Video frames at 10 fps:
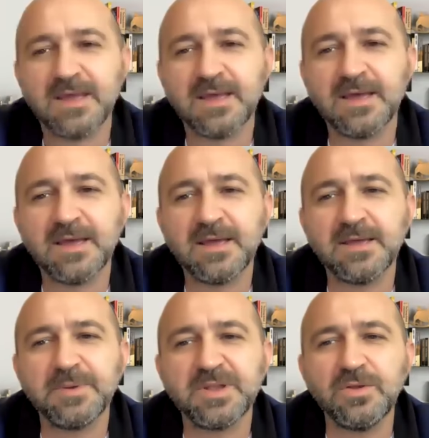
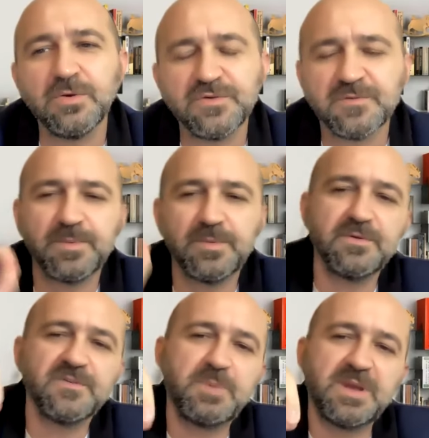But
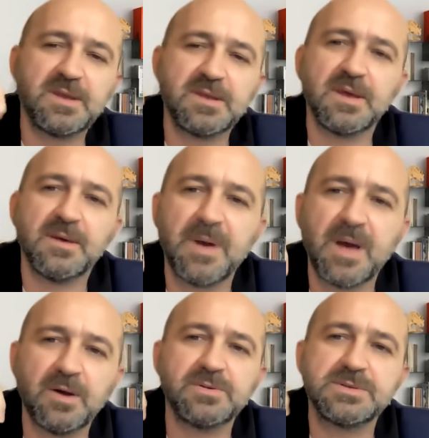you speak
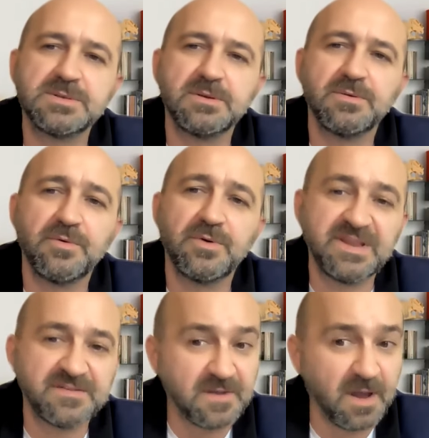about
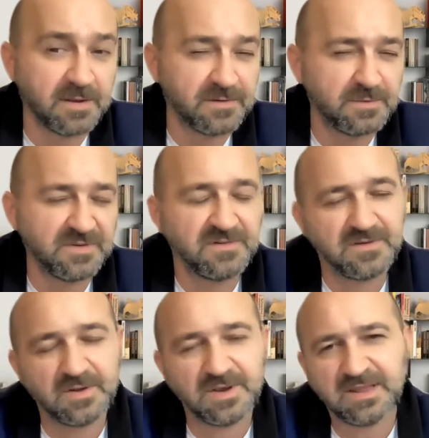Renaissance, which
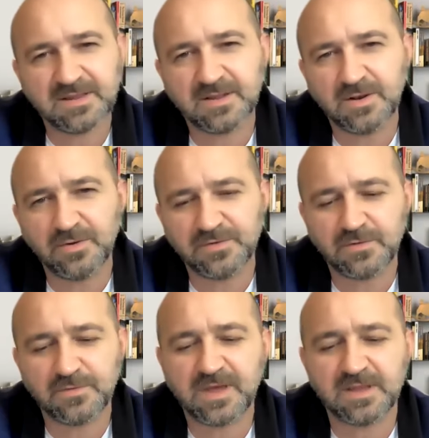is close
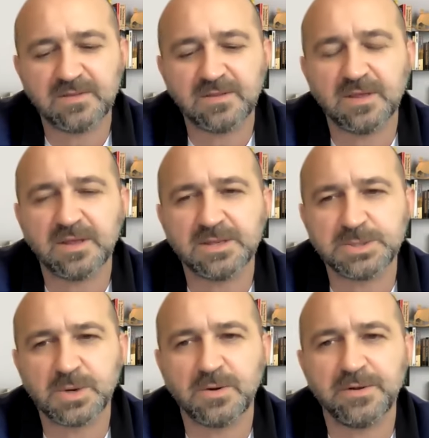to that
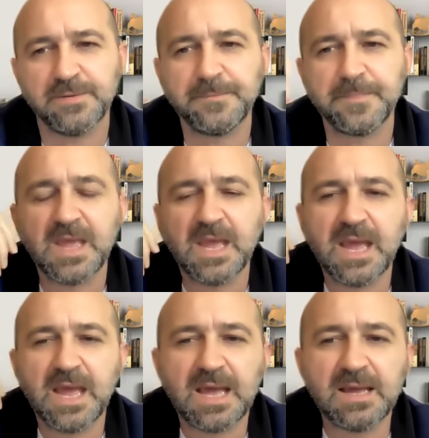joy.
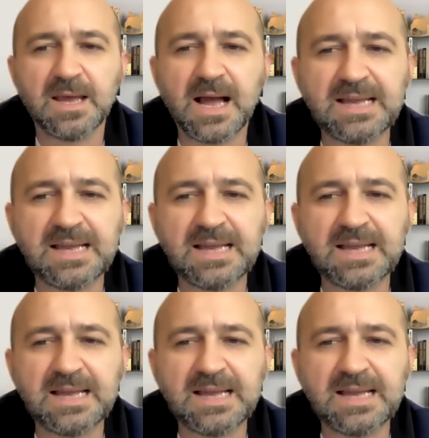Mm-hmm.